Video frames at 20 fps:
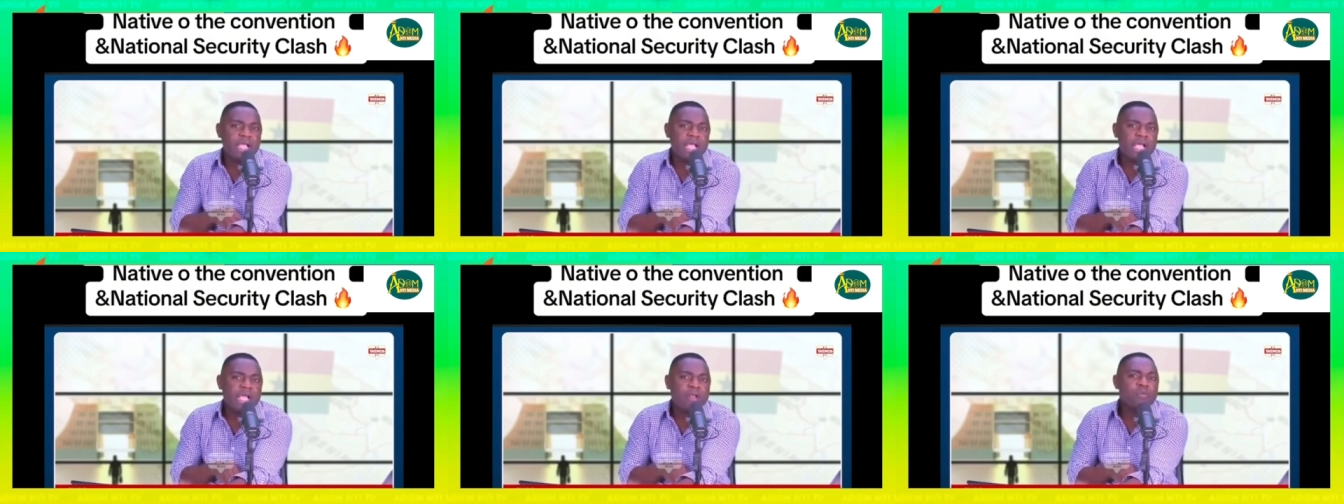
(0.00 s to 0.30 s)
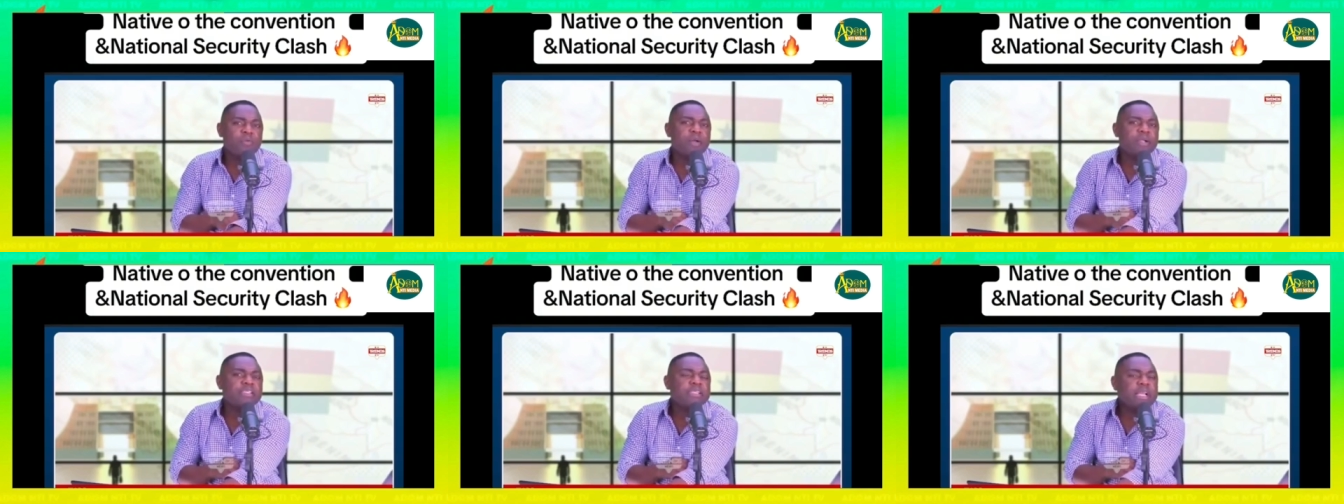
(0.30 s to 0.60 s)

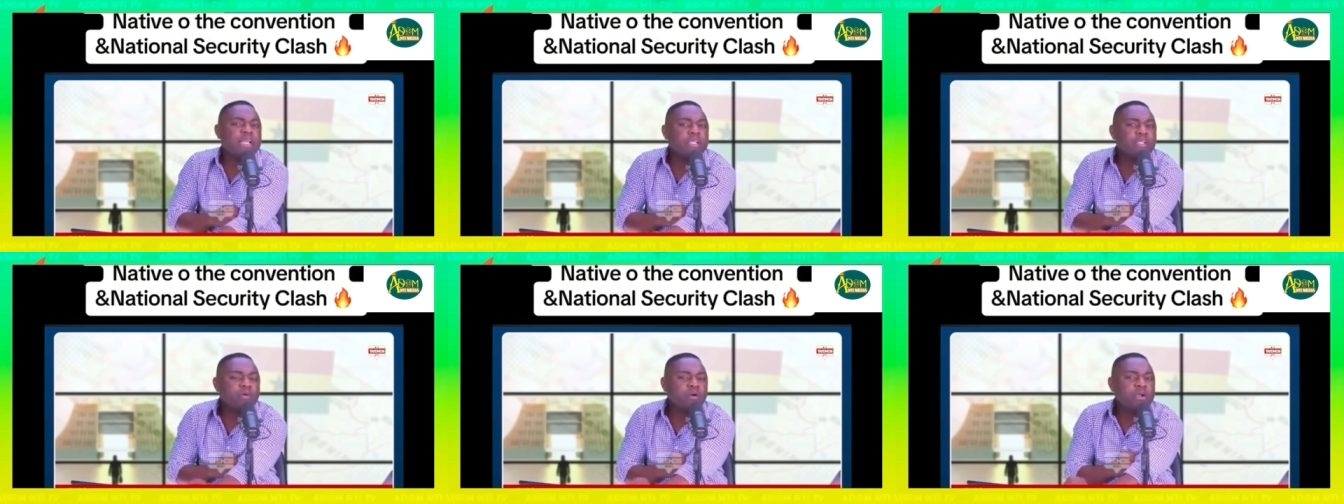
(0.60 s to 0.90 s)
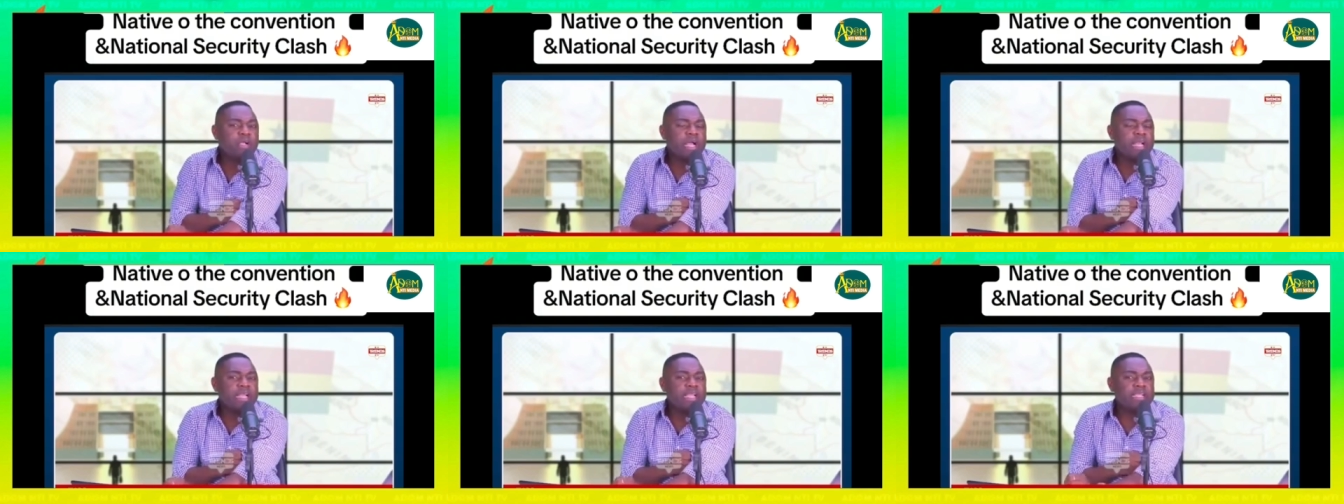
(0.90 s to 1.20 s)
and we were telling
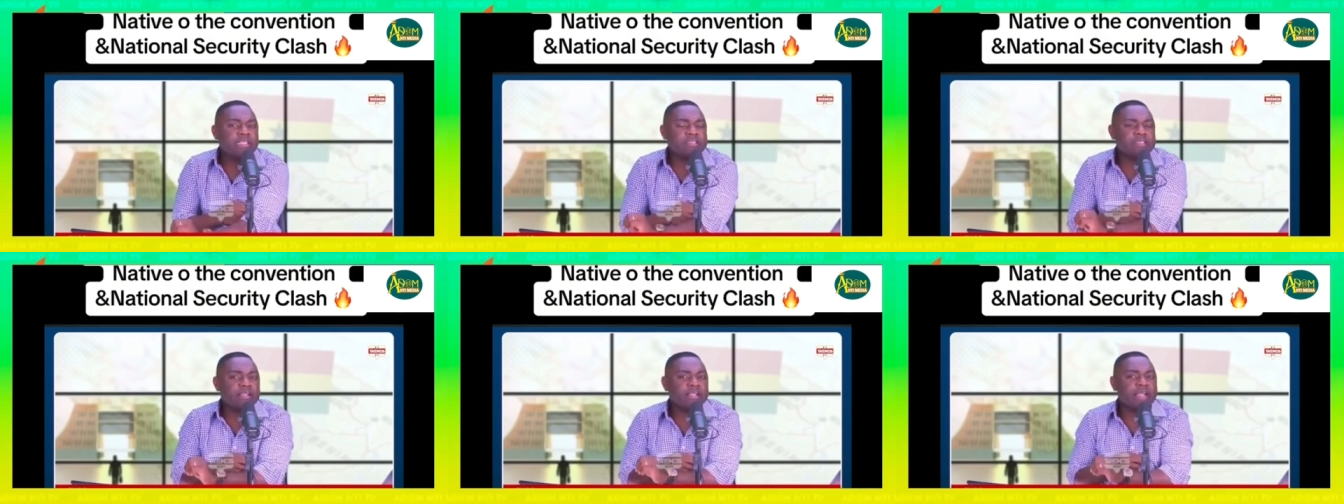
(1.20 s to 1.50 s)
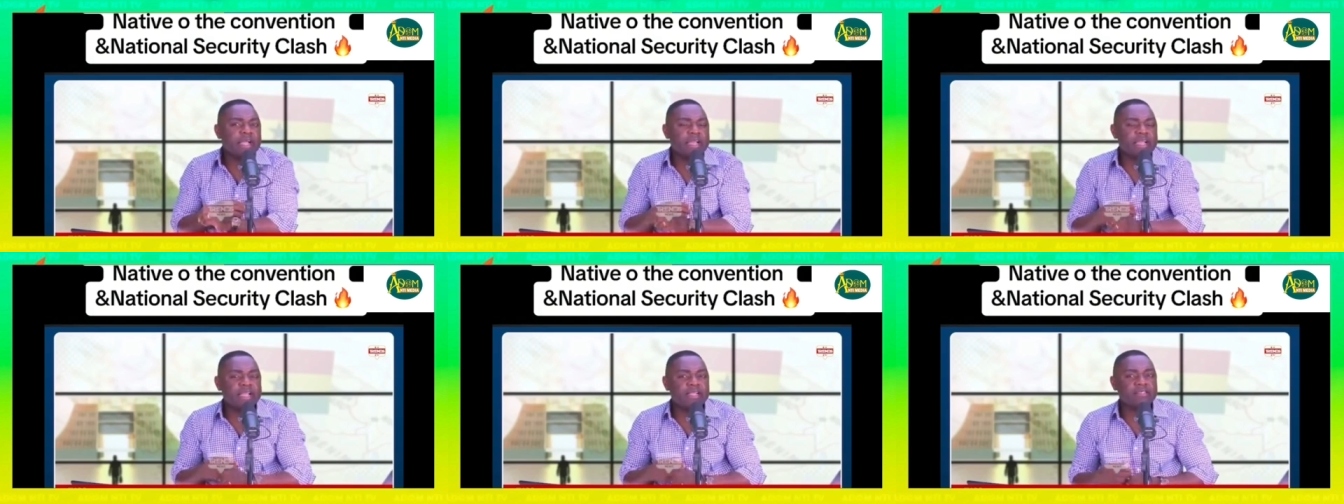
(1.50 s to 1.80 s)
young Ghanaians and
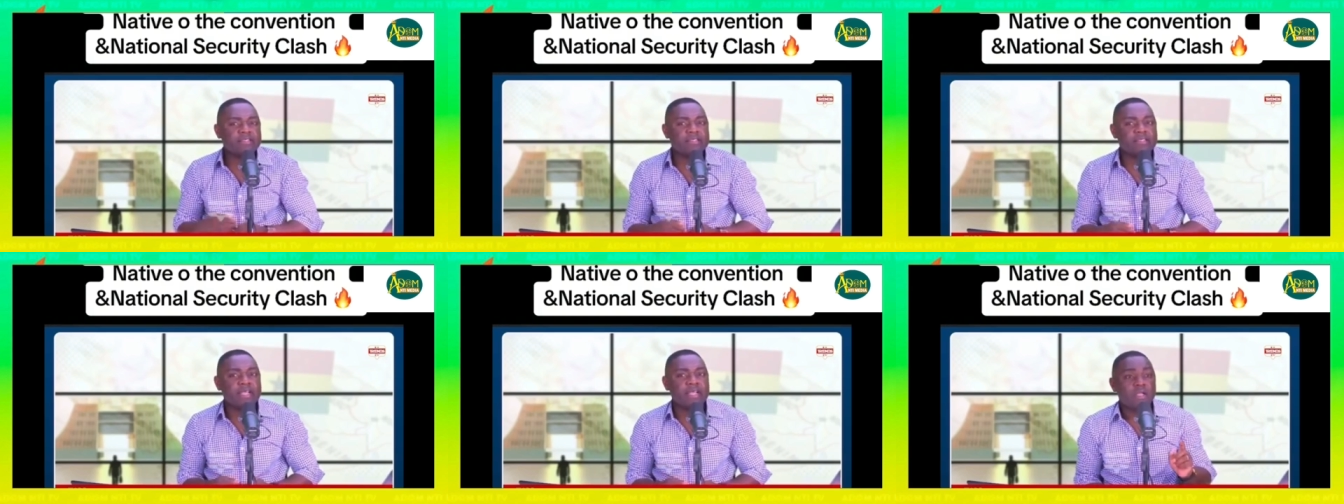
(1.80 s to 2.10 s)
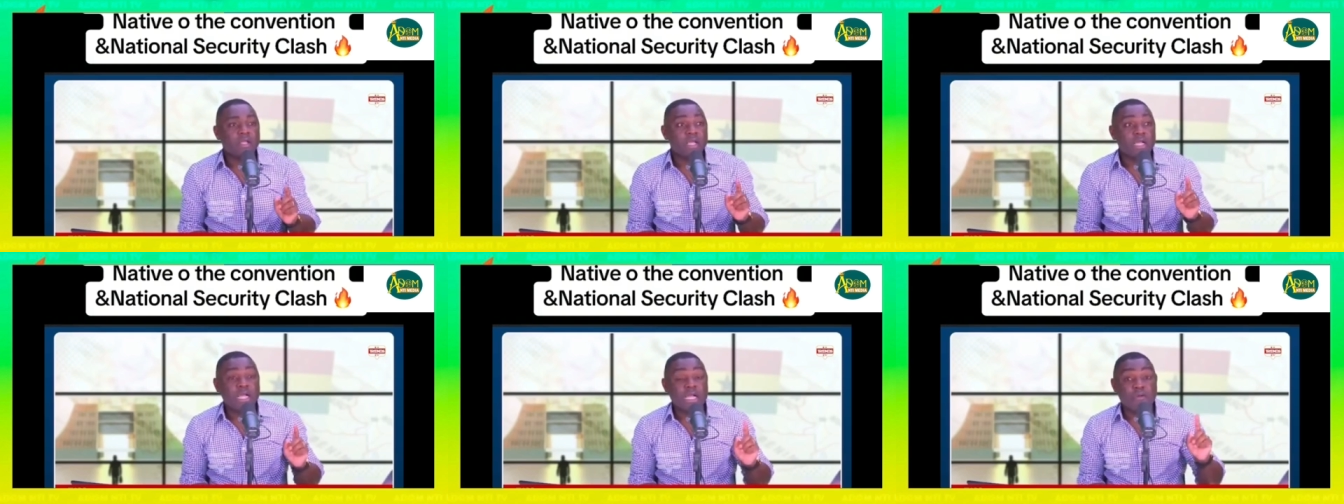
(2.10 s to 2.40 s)
Ghanaians to say,